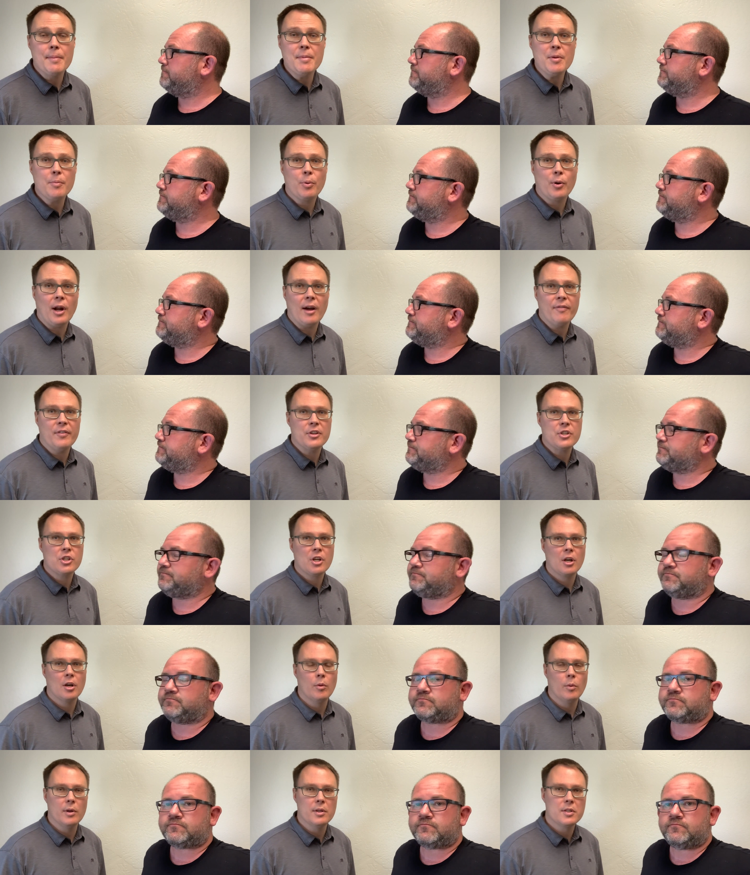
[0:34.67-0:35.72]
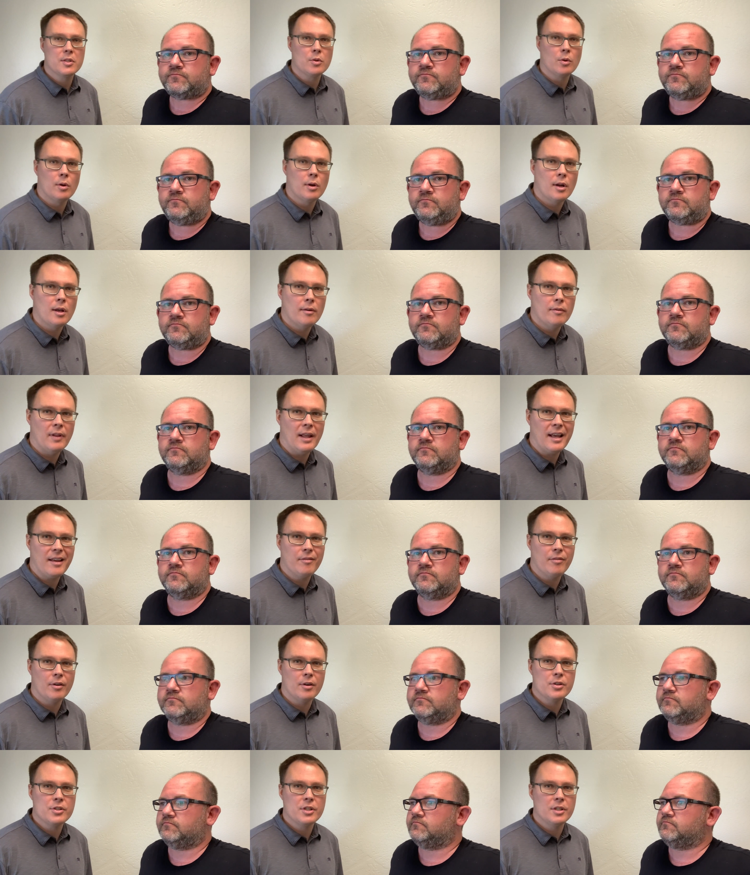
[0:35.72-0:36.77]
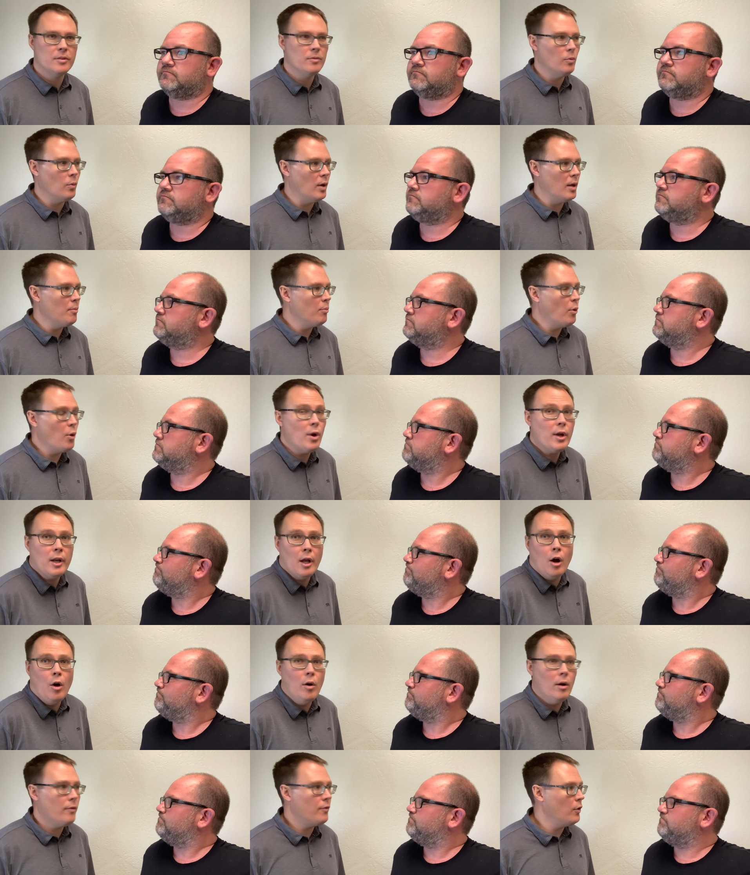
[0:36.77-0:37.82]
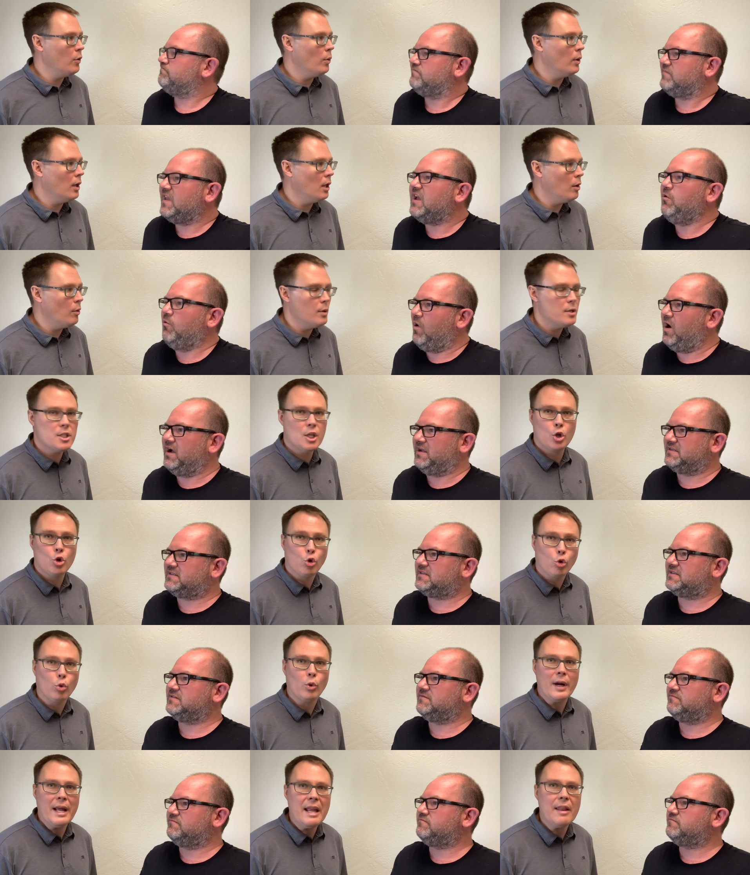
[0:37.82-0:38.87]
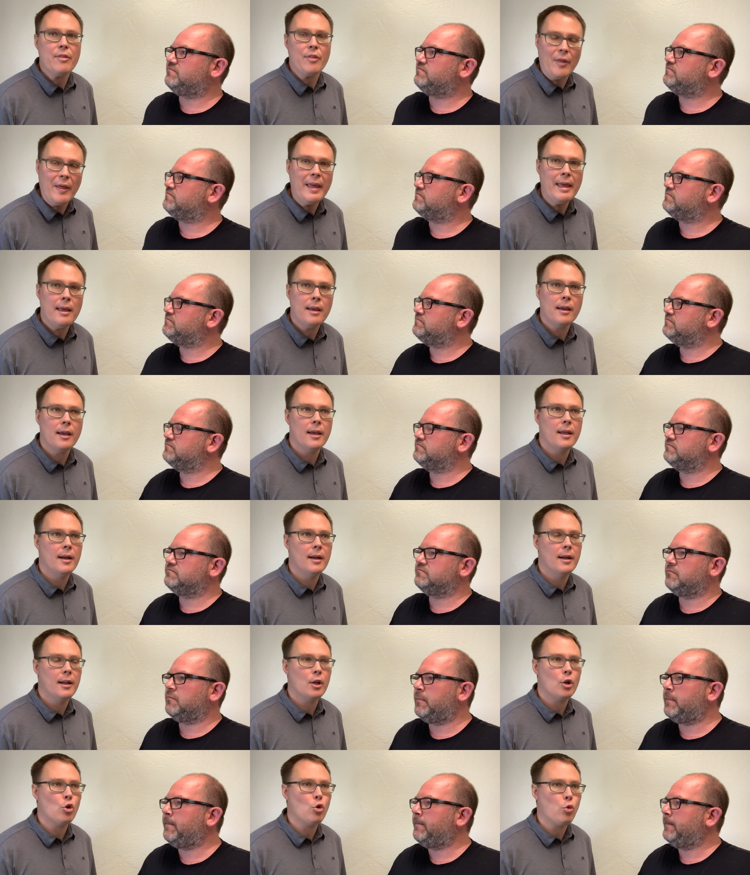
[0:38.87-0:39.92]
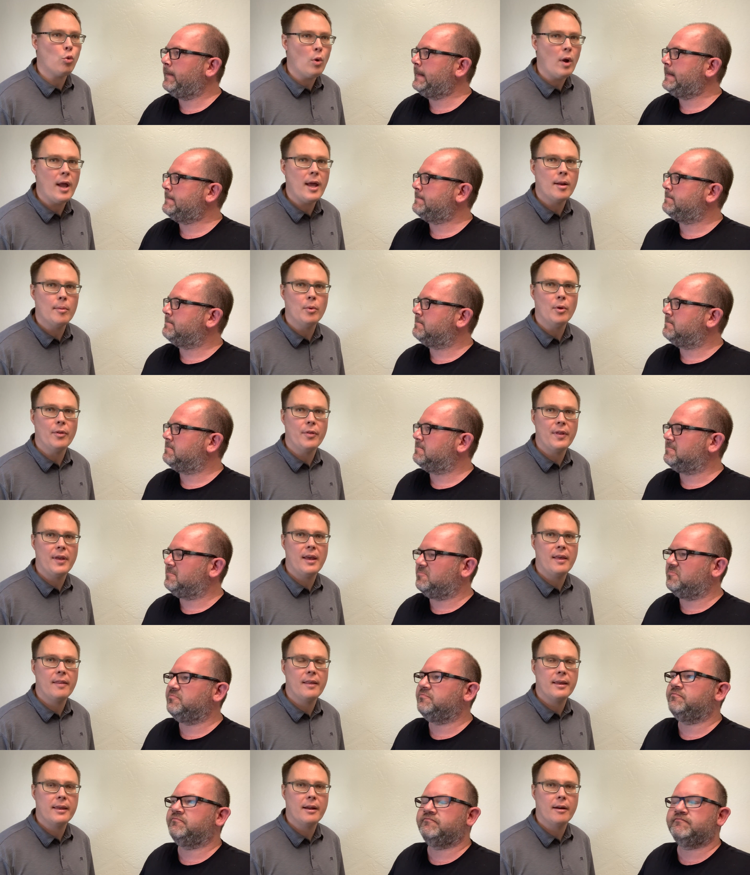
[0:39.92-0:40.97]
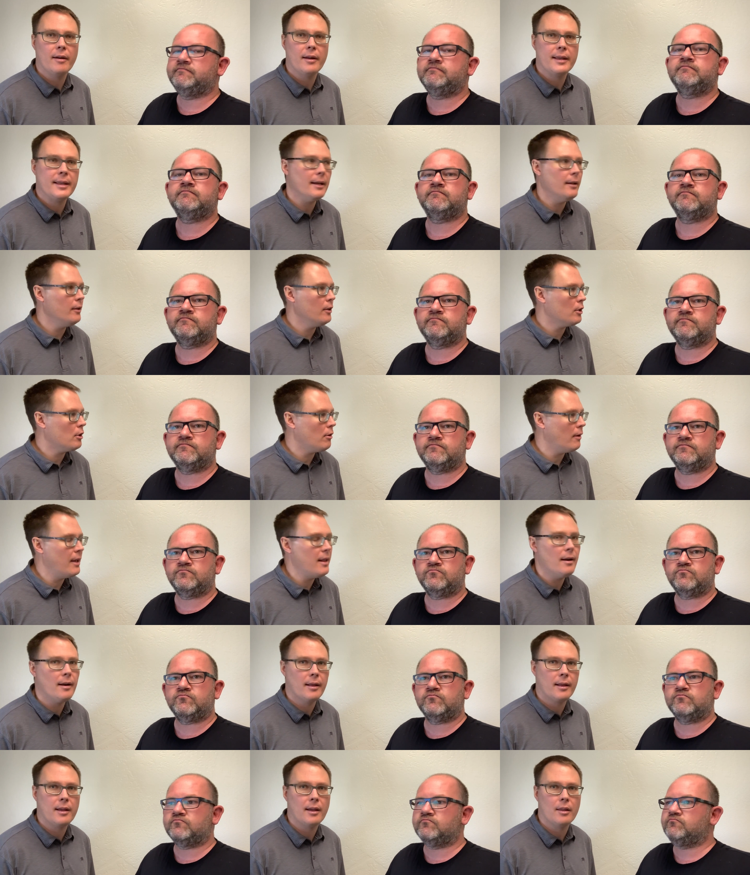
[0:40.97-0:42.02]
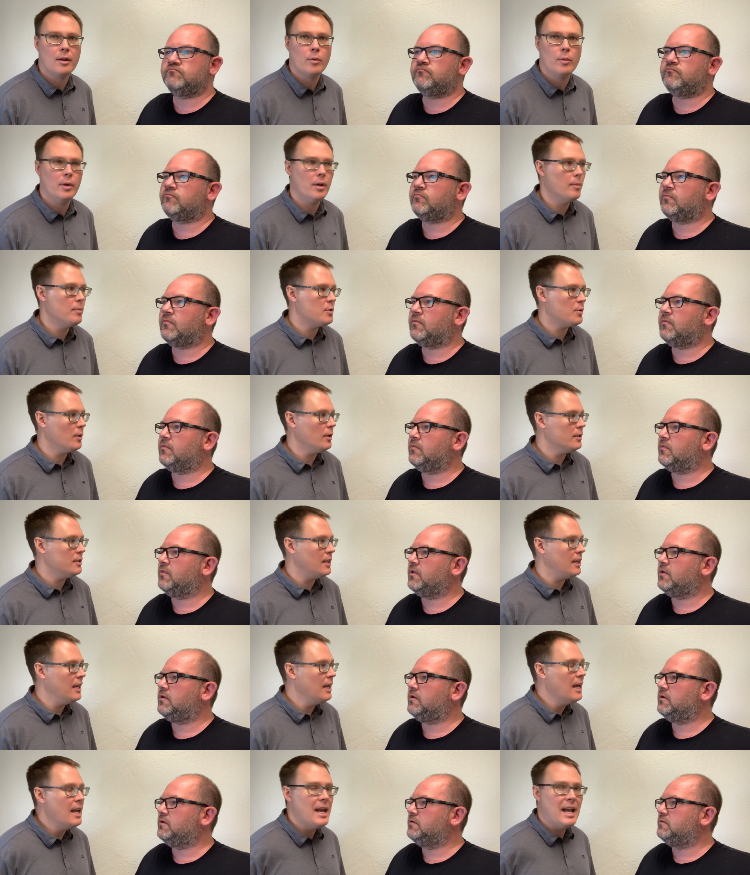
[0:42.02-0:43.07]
Speaker 1: I mean, profit share was sort of like version 1.0, if you will. It, was. a great thing and an incredible thing that Gary Keller created at Keller Williams Realty,